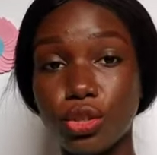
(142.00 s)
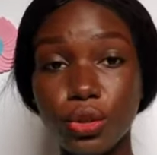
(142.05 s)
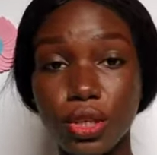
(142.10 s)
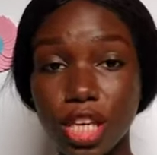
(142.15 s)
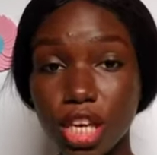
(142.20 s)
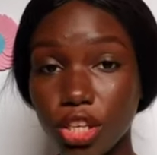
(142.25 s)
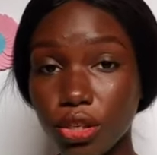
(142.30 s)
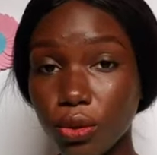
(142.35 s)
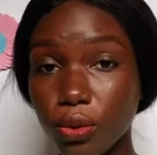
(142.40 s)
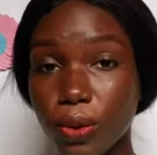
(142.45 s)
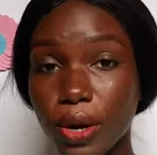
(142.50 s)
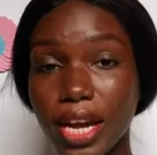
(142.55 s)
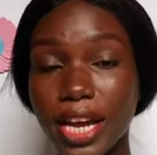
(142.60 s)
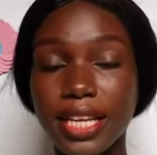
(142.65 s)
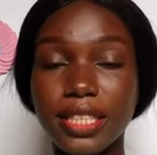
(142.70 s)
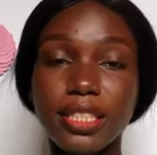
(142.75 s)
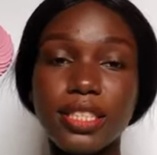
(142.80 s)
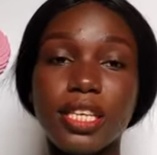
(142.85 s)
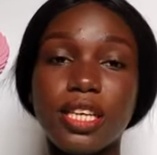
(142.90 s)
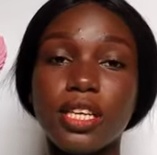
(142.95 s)
UK,
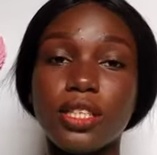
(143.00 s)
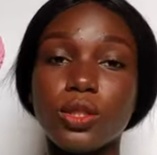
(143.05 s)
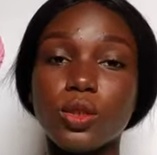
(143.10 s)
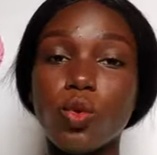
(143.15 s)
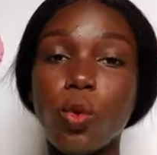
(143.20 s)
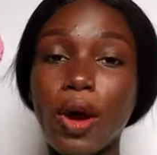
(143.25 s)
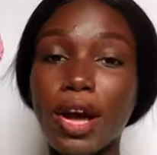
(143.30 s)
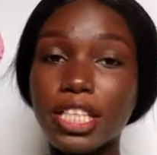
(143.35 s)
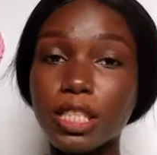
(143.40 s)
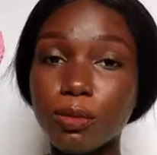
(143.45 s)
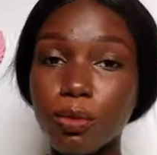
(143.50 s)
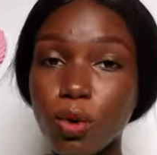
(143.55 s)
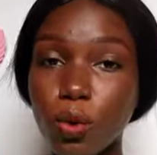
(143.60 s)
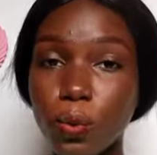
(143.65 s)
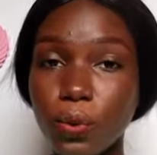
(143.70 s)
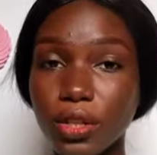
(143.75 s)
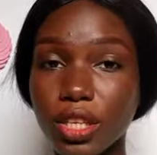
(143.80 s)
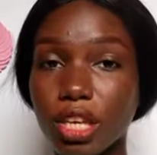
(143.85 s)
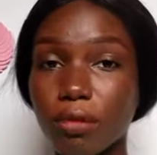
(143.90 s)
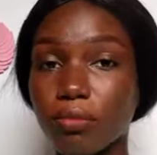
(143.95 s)
US. So I
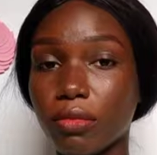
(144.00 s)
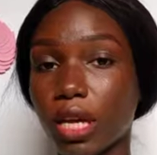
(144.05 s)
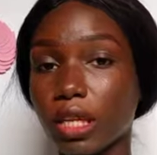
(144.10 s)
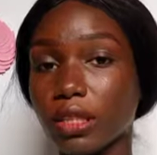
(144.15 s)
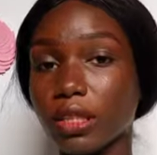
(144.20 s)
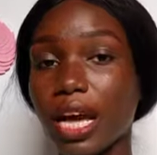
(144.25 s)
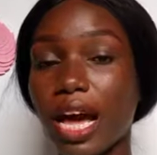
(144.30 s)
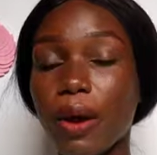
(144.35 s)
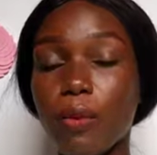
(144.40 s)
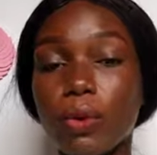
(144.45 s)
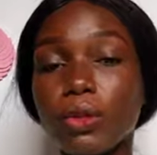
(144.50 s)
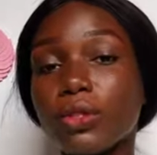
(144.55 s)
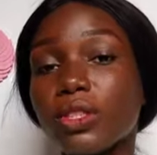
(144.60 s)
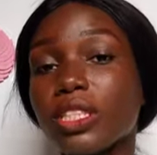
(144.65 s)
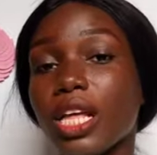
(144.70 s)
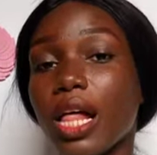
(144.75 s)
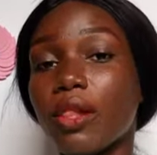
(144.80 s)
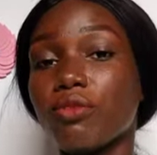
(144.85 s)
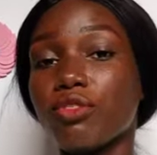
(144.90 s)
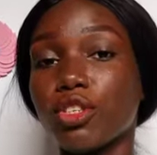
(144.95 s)
spoke with them that I want to
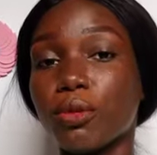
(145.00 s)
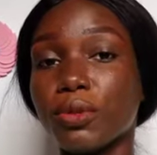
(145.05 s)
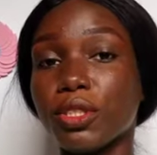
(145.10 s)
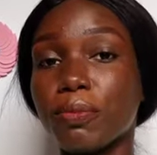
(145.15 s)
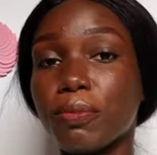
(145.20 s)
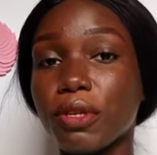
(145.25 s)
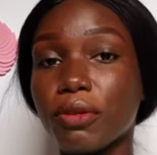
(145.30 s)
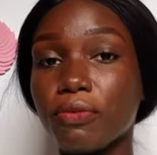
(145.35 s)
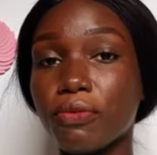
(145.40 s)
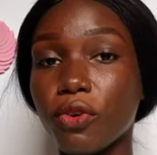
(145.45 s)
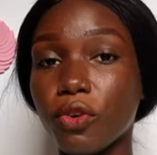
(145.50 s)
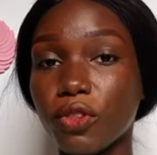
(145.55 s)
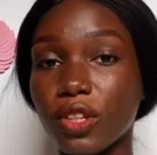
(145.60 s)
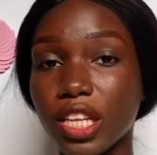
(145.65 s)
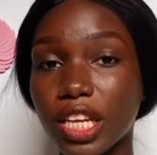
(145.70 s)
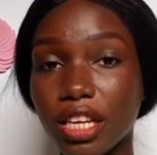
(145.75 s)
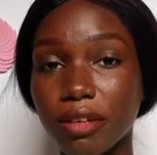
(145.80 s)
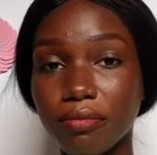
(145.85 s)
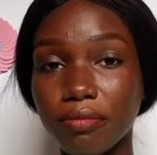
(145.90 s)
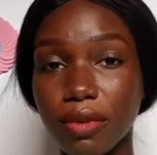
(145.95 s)
start dropshipping for
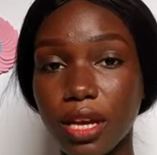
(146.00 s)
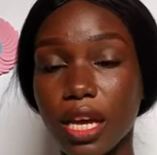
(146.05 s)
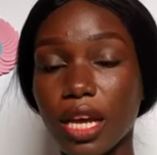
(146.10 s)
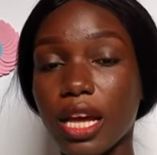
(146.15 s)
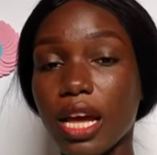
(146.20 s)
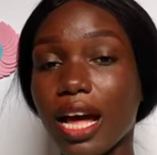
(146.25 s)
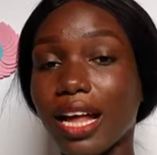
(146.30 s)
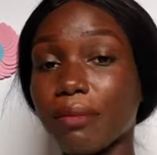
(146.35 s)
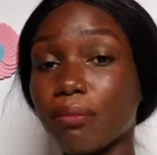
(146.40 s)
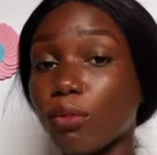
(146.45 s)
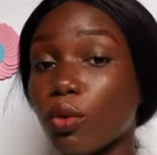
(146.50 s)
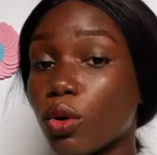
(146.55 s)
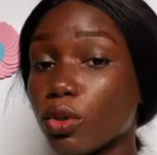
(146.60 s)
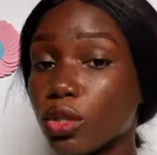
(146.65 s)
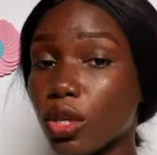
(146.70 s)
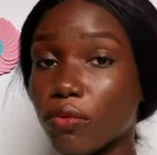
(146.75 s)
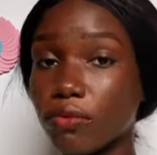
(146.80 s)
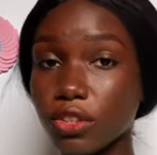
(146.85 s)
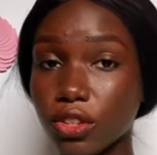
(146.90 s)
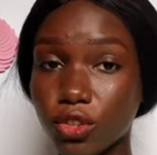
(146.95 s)
them. And
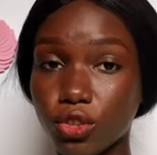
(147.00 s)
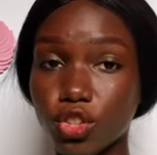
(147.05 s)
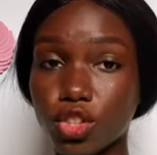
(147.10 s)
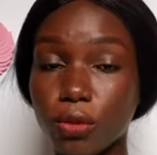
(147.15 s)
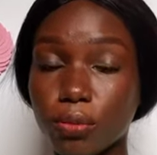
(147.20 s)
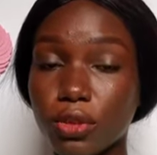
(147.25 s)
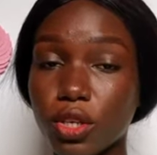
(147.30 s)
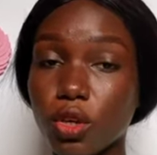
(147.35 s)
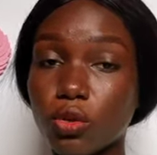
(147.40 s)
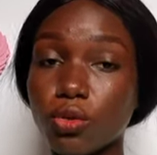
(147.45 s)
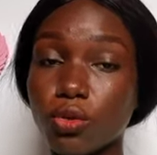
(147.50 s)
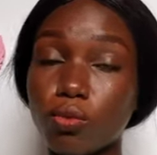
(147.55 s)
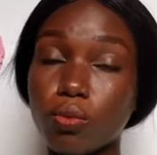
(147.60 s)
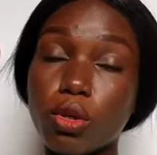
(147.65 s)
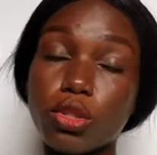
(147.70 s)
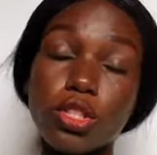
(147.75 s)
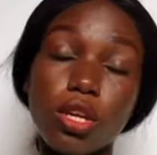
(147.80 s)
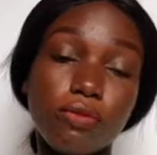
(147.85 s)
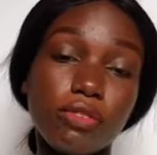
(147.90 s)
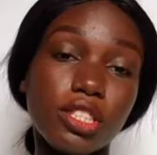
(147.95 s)
most of
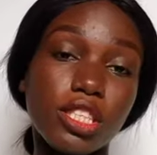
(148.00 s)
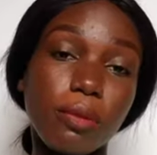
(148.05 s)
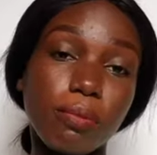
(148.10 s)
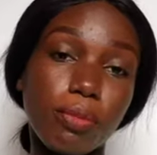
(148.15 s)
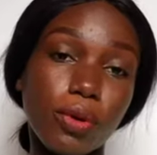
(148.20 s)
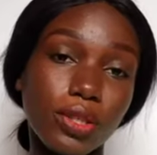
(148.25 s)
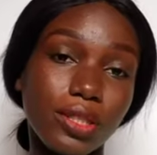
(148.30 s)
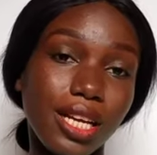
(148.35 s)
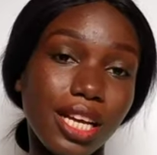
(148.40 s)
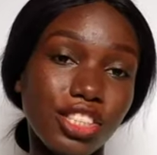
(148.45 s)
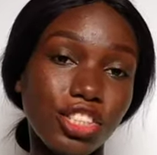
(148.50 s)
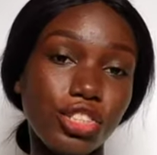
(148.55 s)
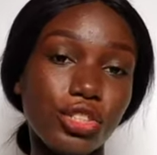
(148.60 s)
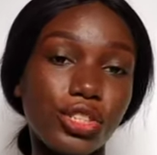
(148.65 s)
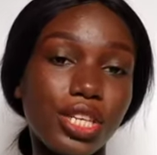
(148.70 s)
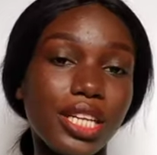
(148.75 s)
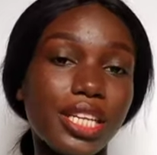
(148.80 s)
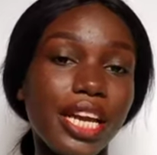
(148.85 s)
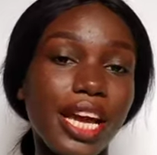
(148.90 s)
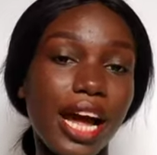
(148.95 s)
those importers
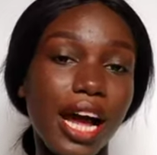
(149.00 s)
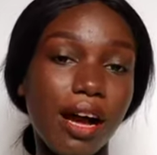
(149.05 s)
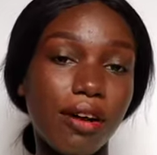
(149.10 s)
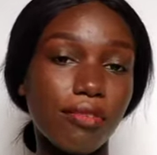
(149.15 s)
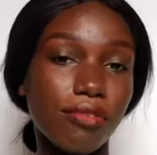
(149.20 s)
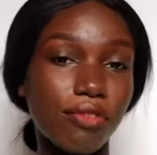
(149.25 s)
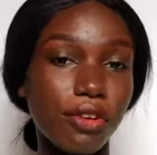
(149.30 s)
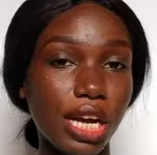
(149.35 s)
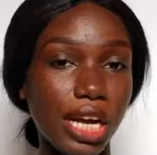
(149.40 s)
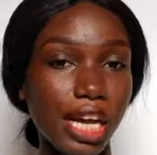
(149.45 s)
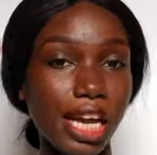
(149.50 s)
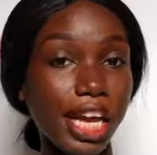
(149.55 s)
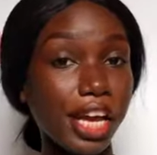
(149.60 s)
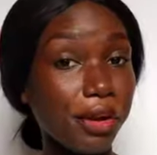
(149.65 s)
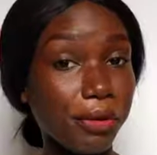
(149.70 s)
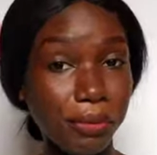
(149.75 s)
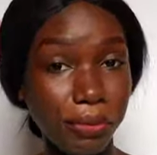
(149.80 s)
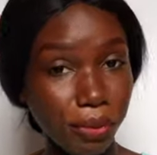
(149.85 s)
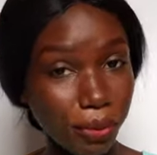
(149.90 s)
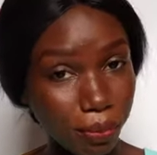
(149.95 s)
usually have
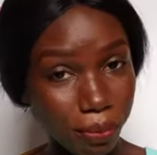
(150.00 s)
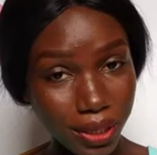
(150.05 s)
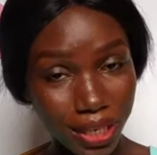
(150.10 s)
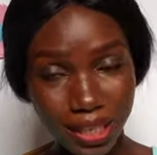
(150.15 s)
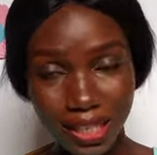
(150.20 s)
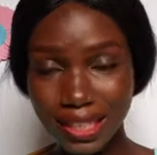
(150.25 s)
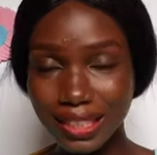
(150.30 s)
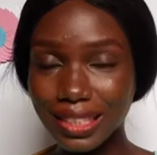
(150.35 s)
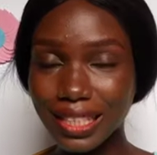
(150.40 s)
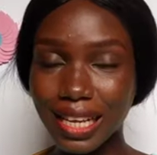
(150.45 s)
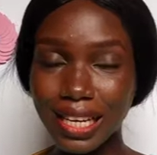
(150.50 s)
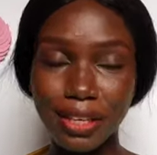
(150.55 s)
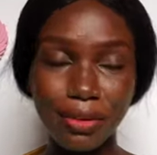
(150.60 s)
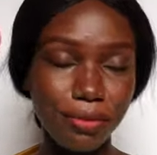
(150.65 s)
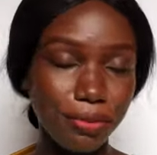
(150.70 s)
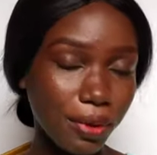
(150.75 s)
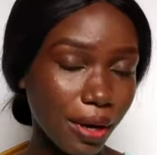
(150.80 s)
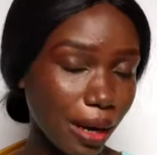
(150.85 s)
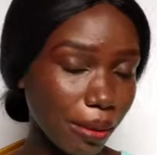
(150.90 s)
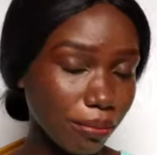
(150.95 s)
a group, either
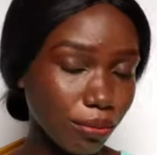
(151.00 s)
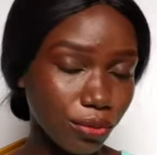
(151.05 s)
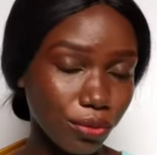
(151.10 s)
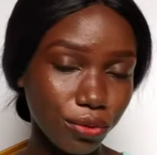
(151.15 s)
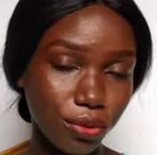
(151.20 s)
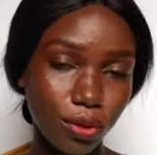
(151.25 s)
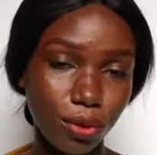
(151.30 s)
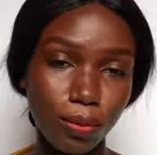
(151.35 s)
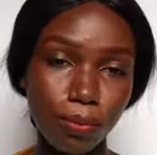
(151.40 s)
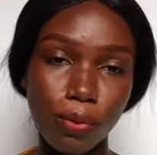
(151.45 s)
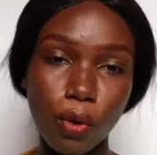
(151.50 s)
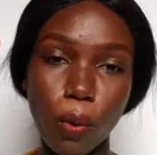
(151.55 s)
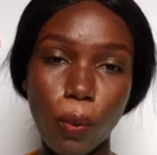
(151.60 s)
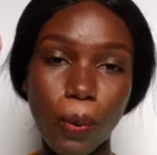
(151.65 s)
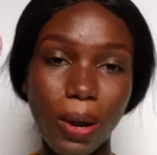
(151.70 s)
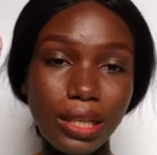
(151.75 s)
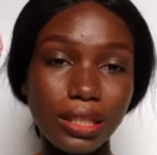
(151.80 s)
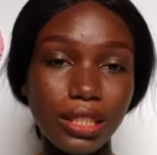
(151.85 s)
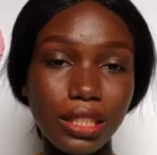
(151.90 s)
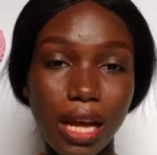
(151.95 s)
Telegram group or
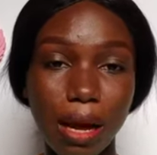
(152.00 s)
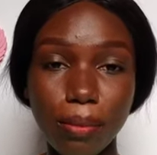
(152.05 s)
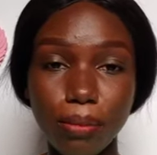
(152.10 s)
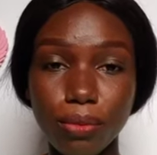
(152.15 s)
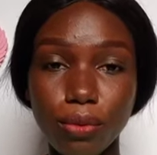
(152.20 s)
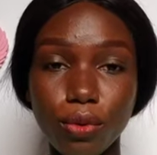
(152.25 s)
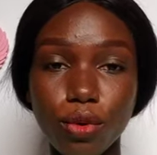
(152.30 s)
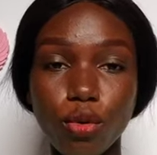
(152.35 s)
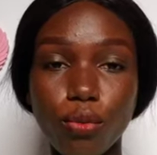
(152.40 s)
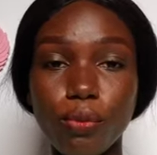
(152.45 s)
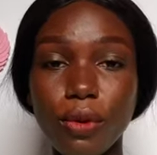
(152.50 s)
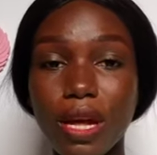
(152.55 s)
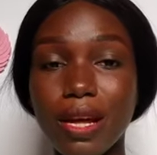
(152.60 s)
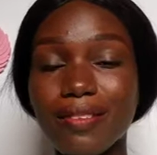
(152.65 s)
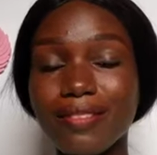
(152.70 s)
WhatsApp group.